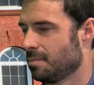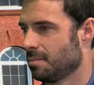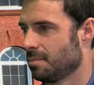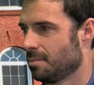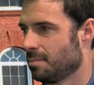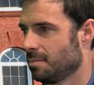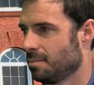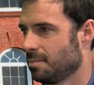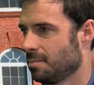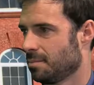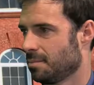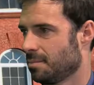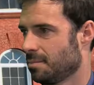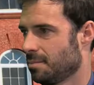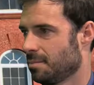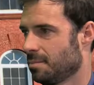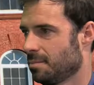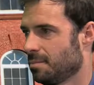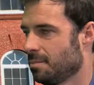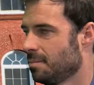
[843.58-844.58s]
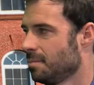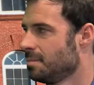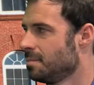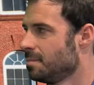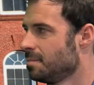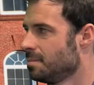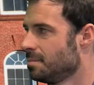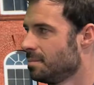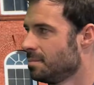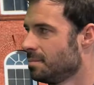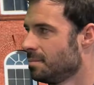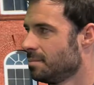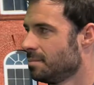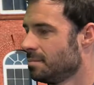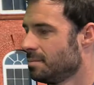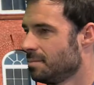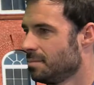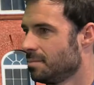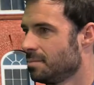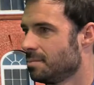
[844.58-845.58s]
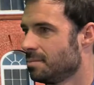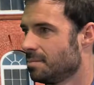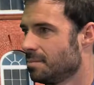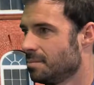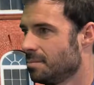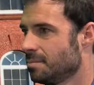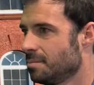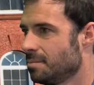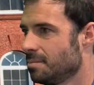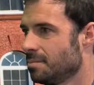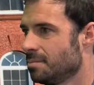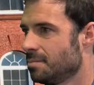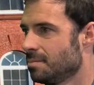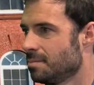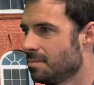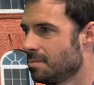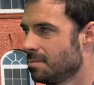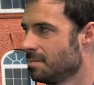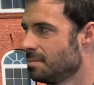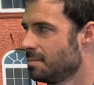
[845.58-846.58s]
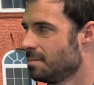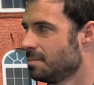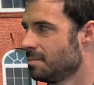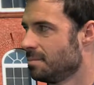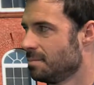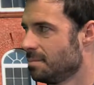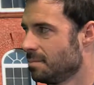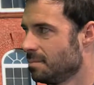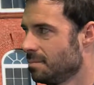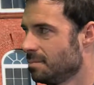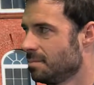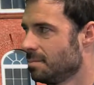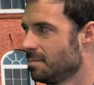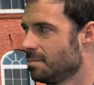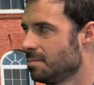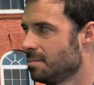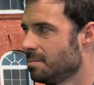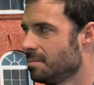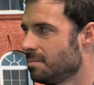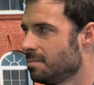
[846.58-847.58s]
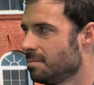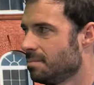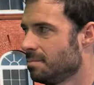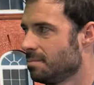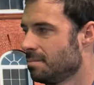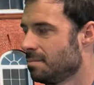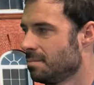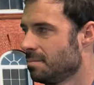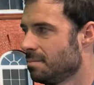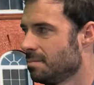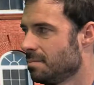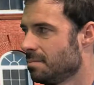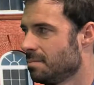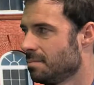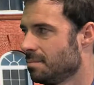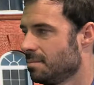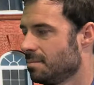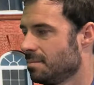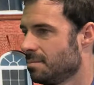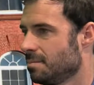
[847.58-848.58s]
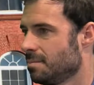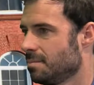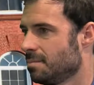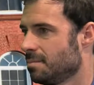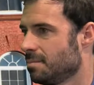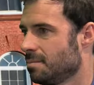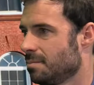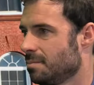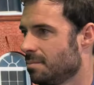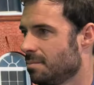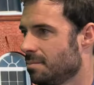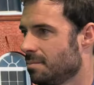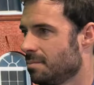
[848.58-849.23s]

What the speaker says: [no speech]